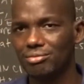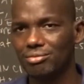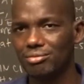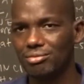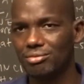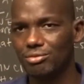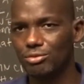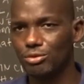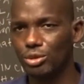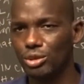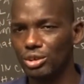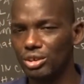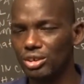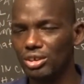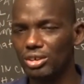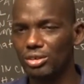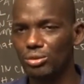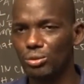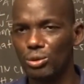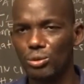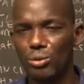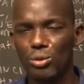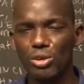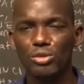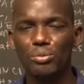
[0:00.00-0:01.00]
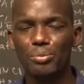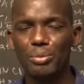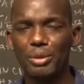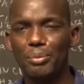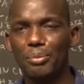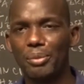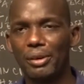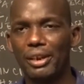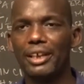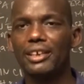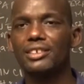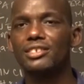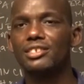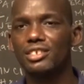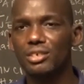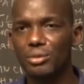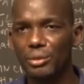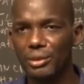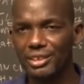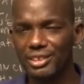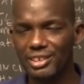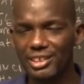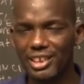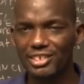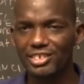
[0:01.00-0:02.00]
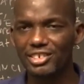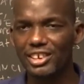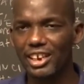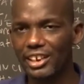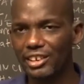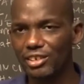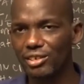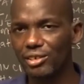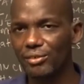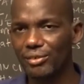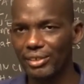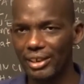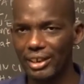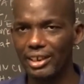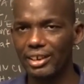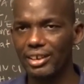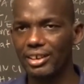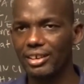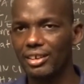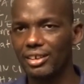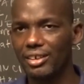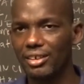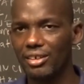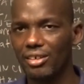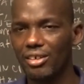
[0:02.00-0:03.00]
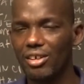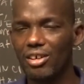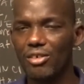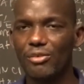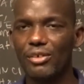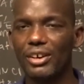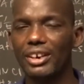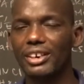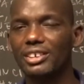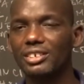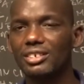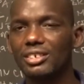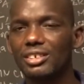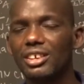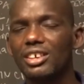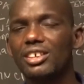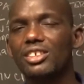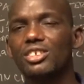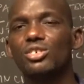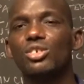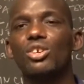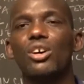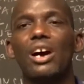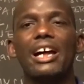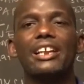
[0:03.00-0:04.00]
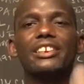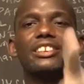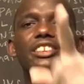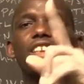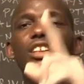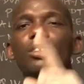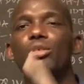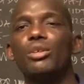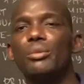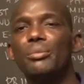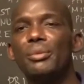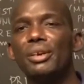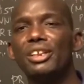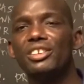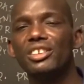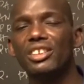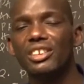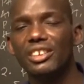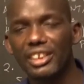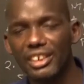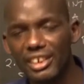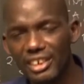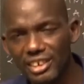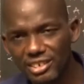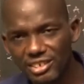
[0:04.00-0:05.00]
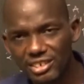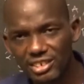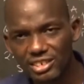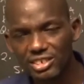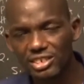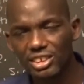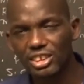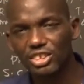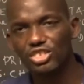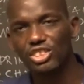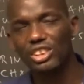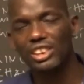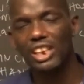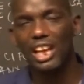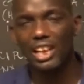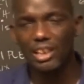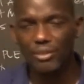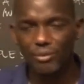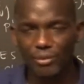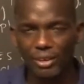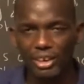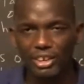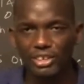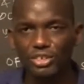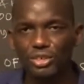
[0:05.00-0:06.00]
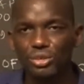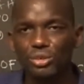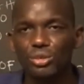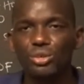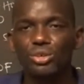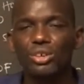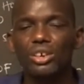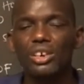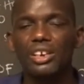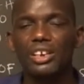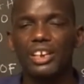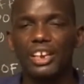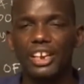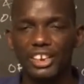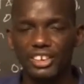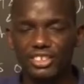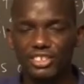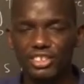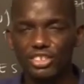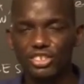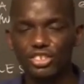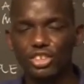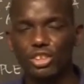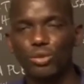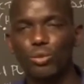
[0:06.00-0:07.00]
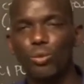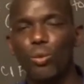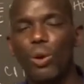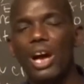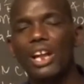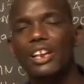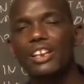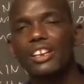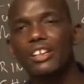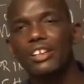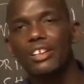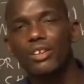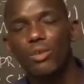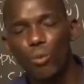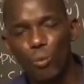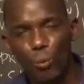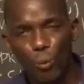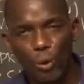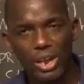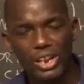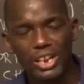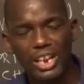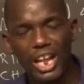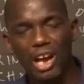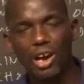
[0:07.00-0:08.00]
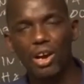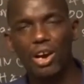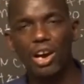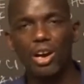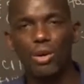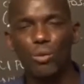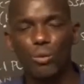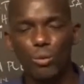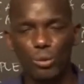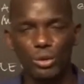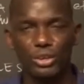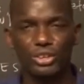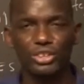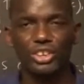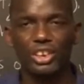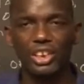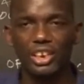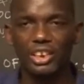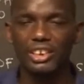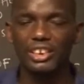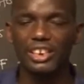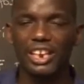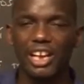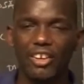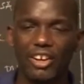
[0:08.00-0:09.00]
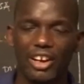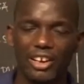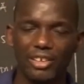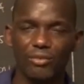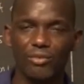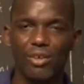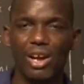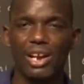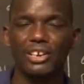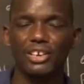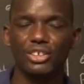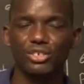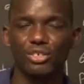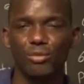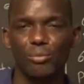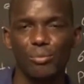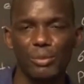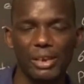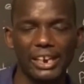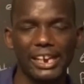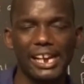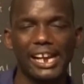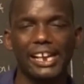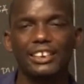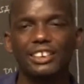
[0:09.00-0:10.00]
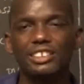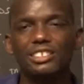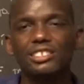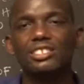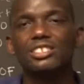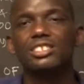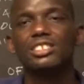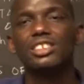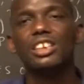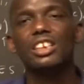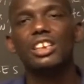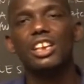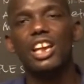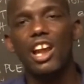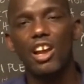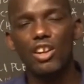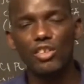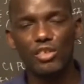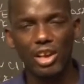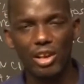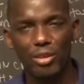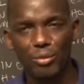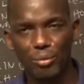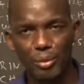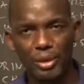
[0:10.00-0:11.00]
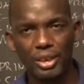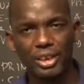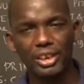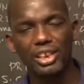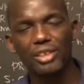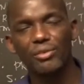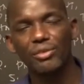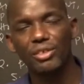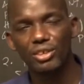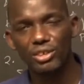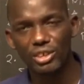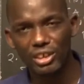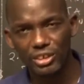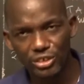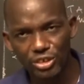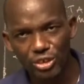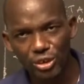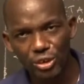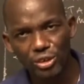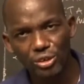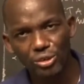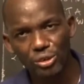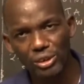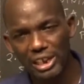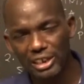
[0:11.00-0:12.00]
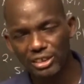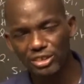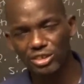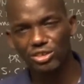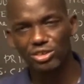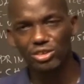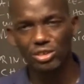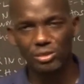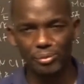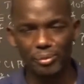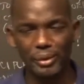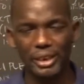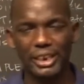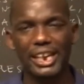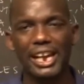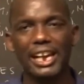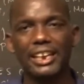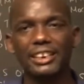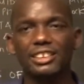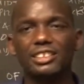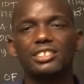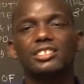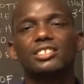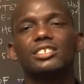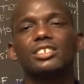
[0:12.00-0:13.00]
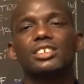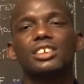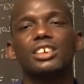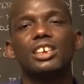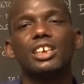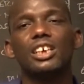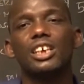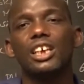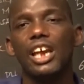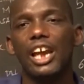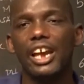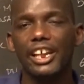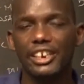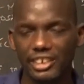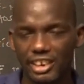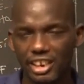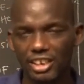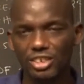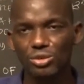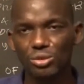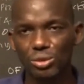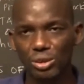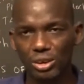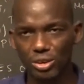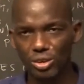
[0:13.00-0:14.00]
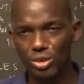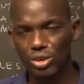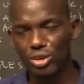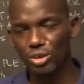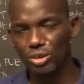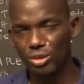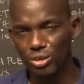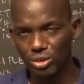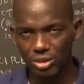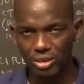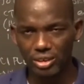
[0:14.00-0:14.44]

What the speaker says: We won't be blessed with such kind of the offering. So until we meet in the next session, I invite you in session 1 when we'll take now advantage of mechanics, and I'll be giving the general introductions of mechanics, and then we'll go